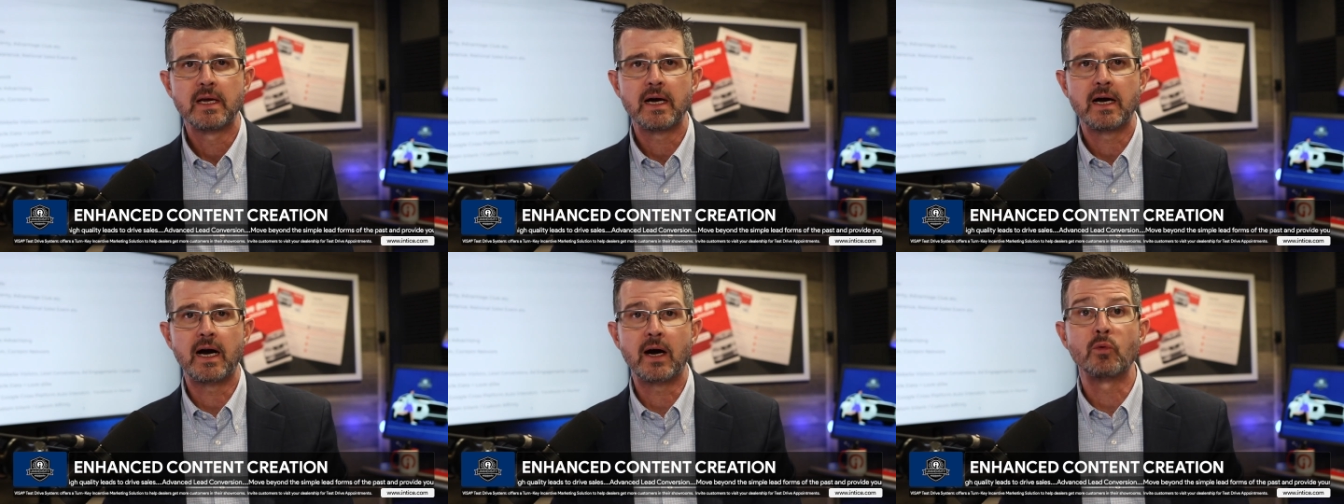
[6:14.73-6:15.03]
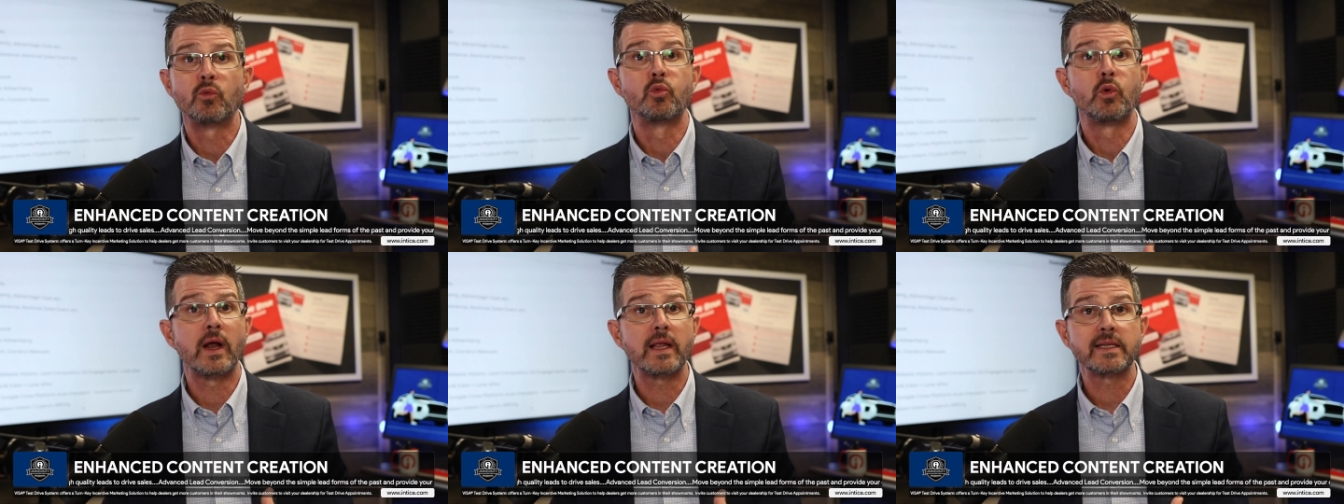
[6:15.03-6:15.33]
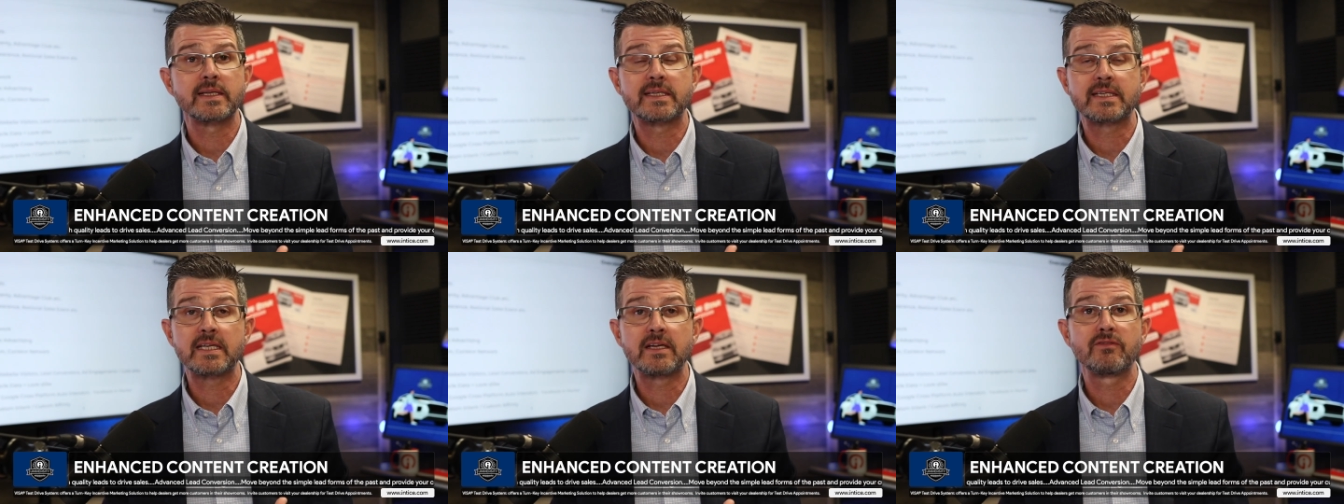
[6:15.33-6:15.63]

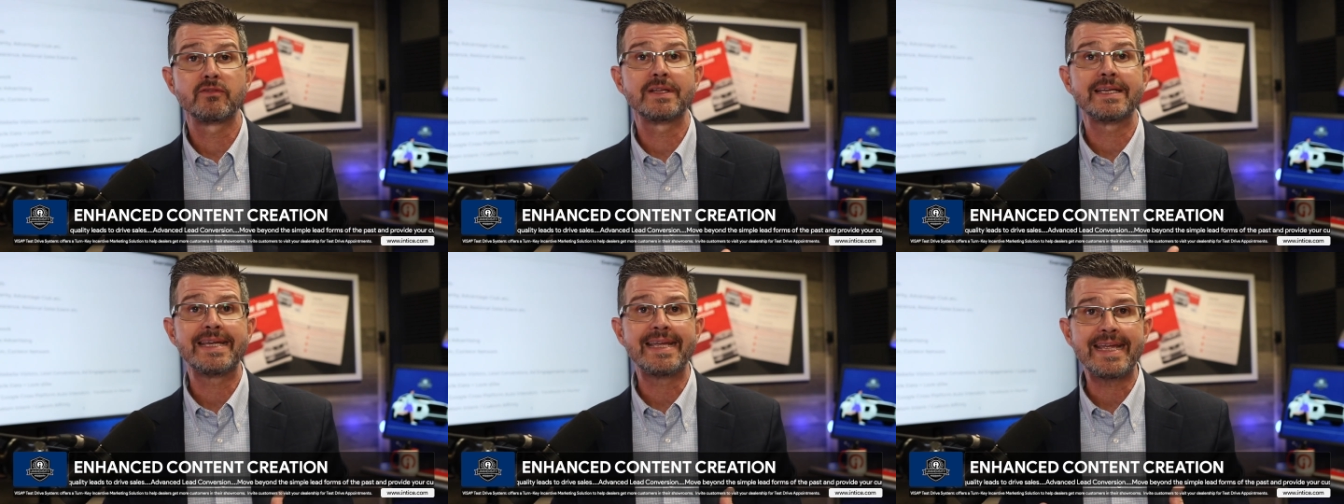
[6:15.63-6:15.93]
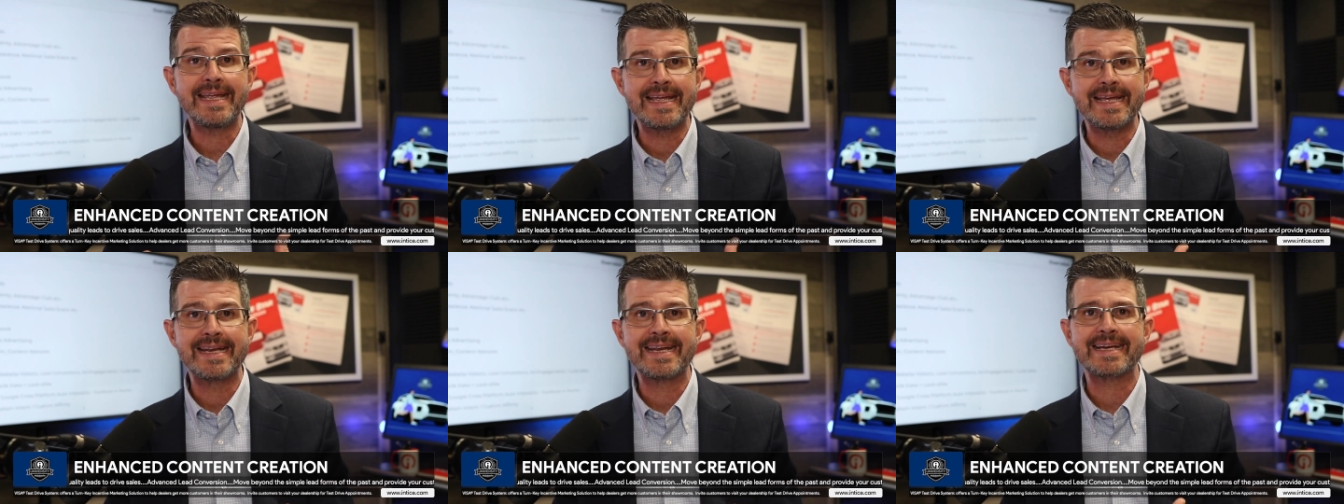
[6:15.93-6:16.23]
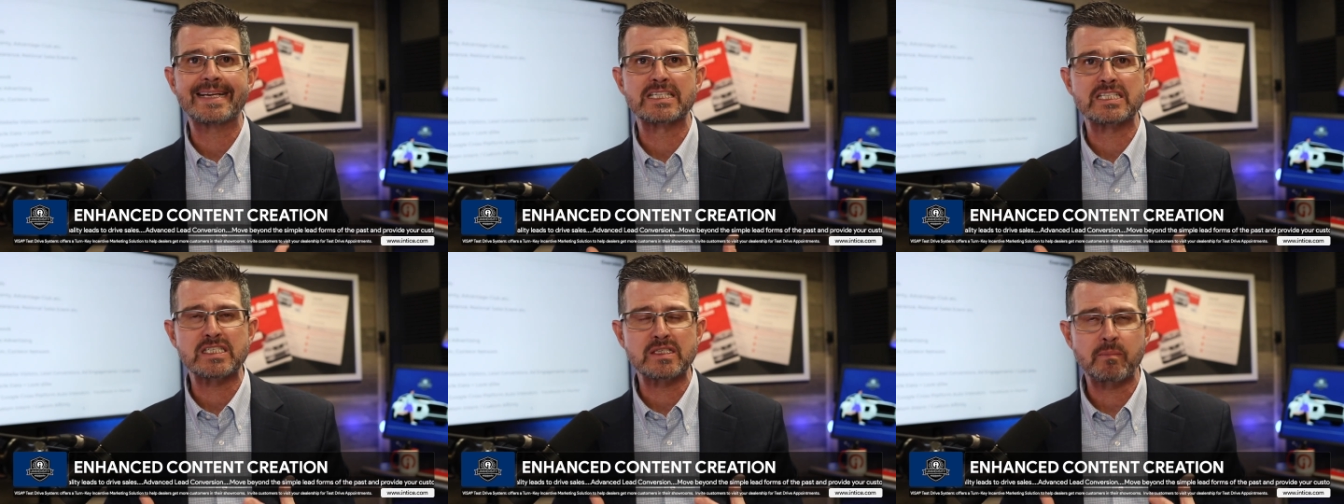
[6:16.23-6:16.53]
relatively
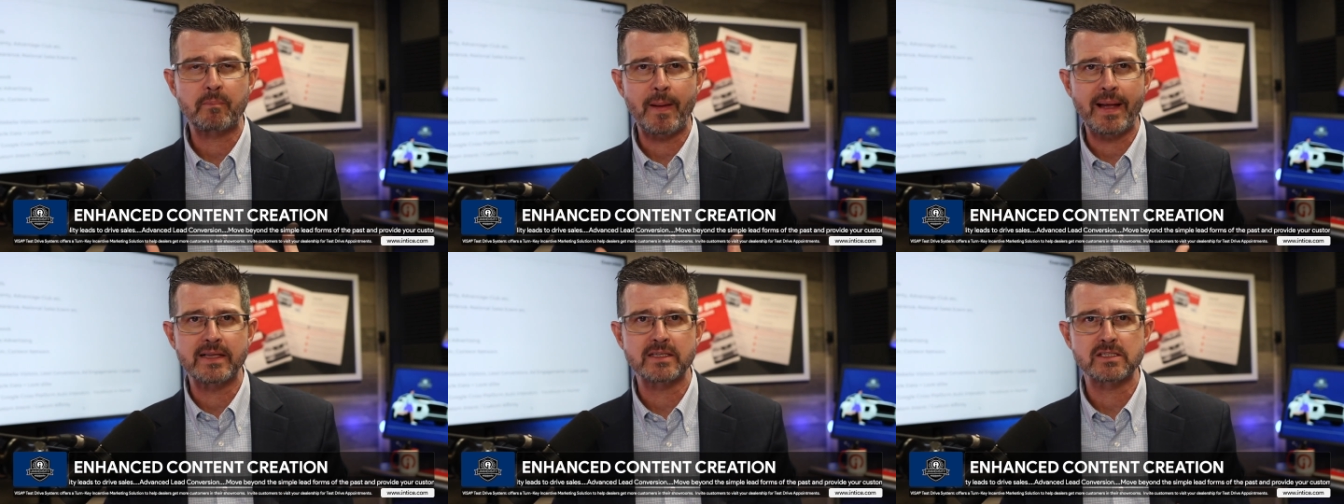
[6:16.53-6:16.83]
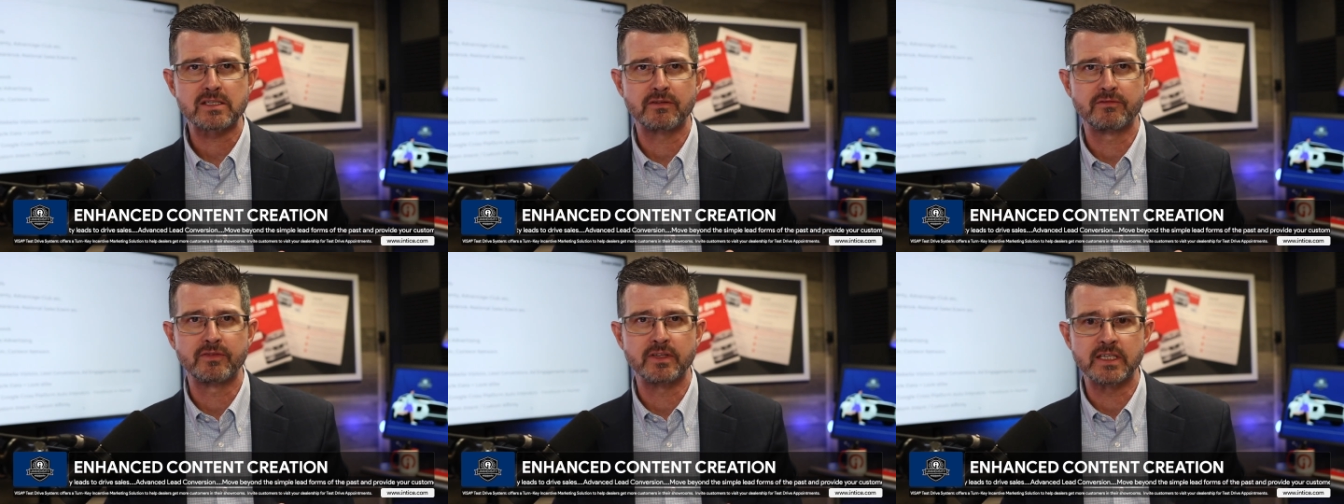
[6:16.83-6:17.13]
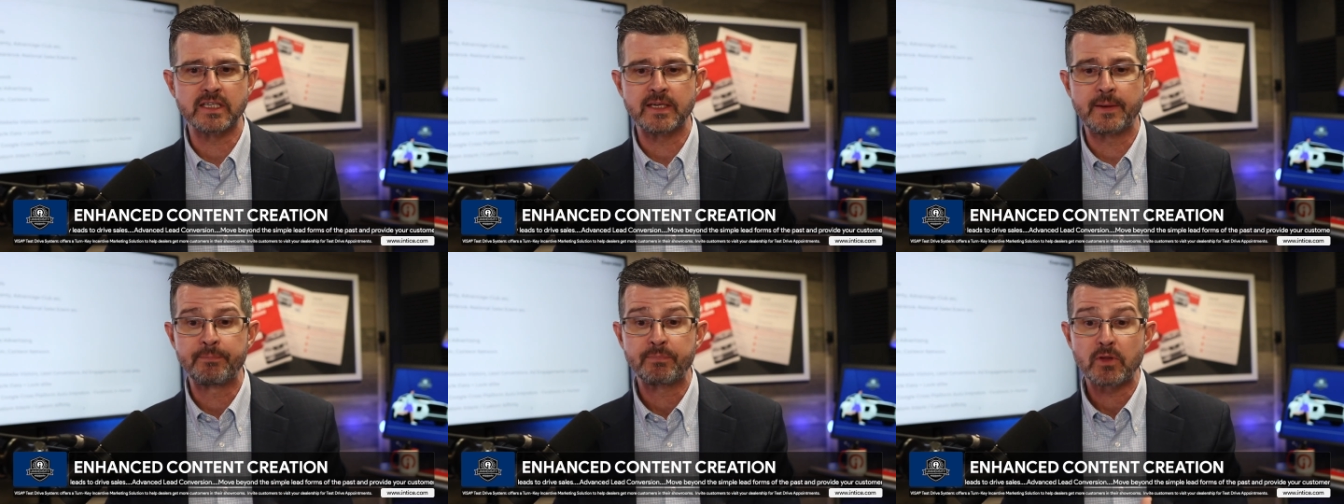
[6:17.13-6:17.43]

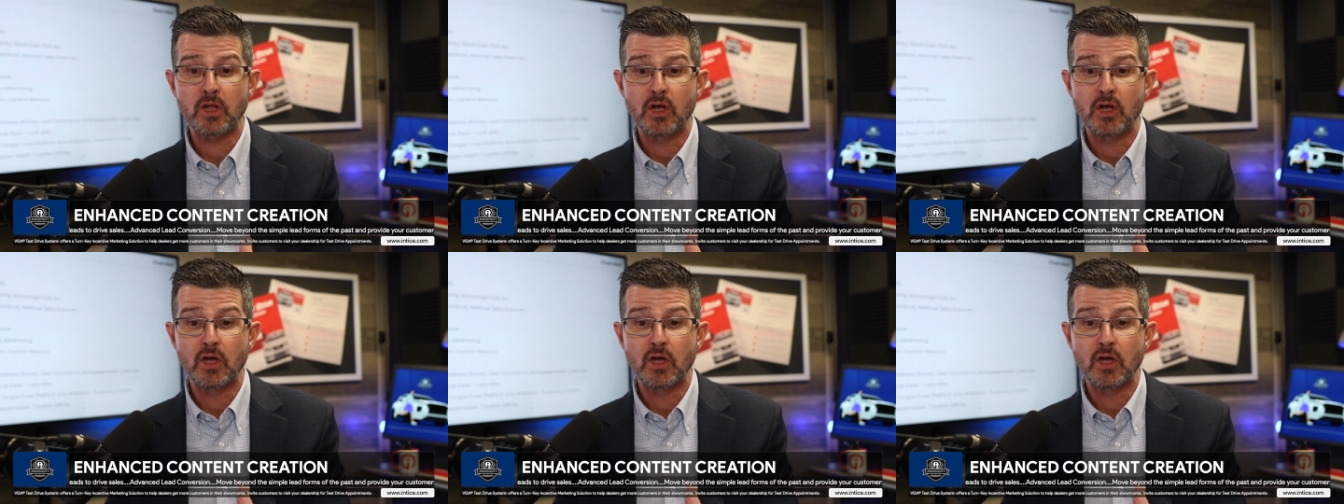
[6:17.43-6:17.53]
inexpensively